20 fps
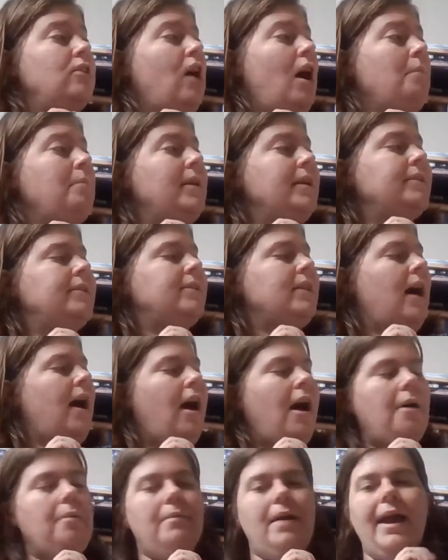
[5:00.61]
Thomas.
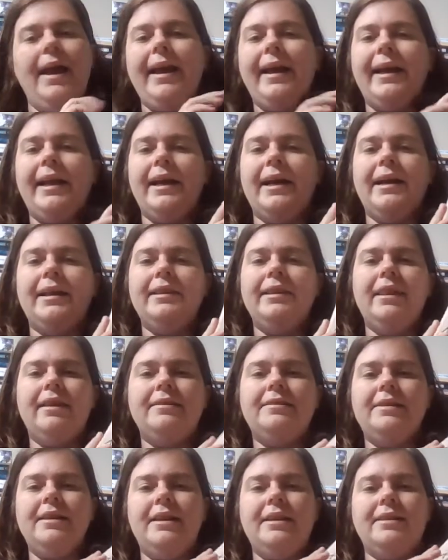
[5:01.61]
Um, and
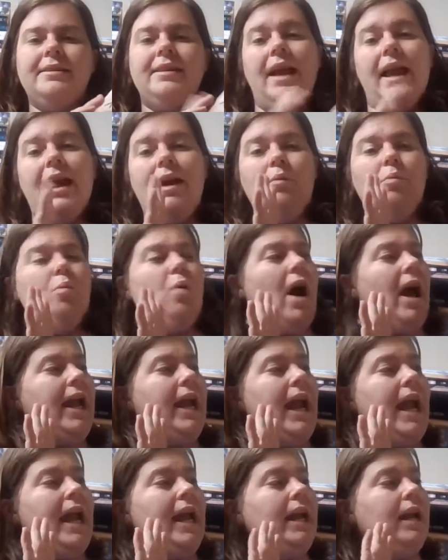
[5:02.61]
this is a
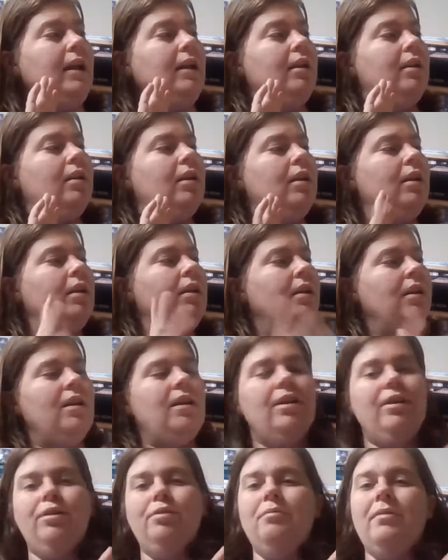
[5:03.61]
YA
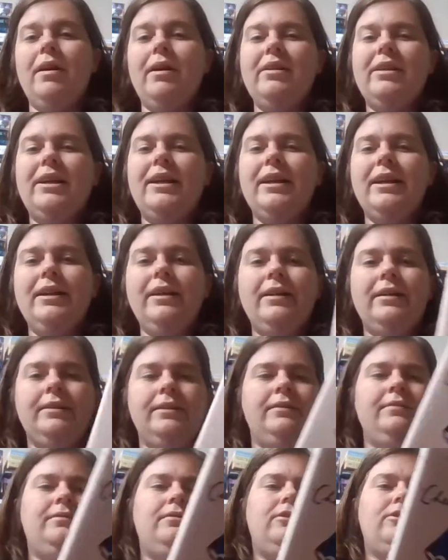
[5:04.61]
thriller,
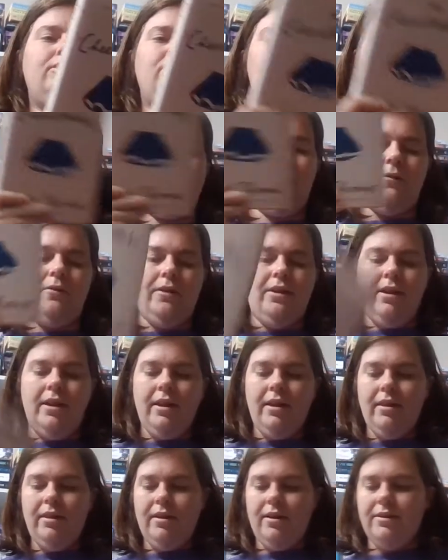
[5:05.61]
so
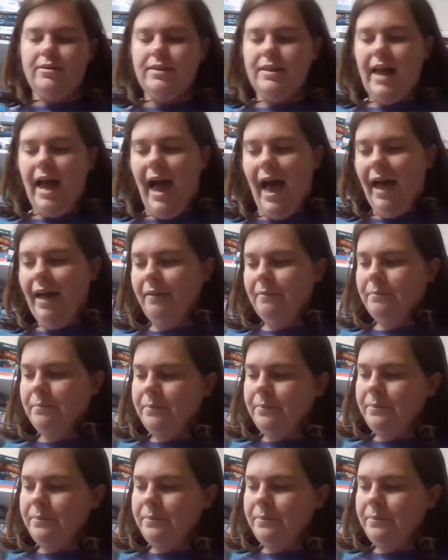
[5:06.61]
there's that